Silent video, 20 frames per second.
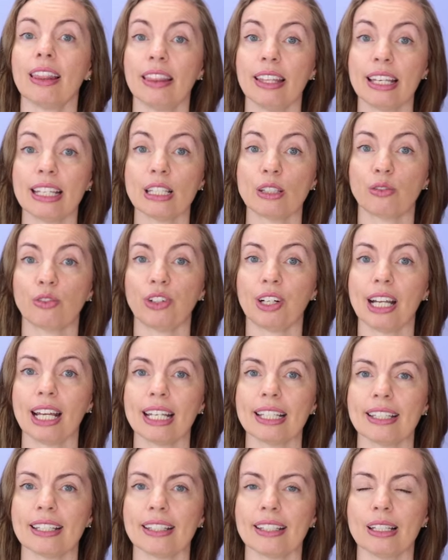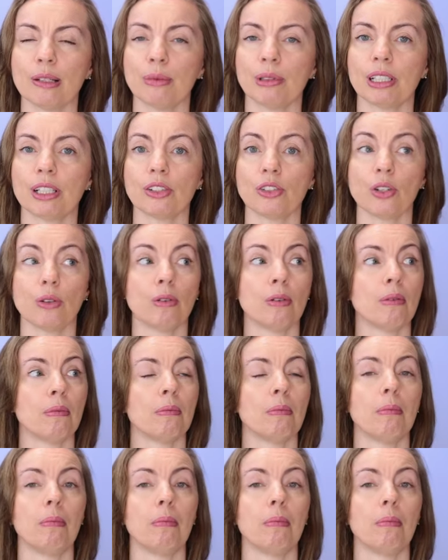This phrase is similar to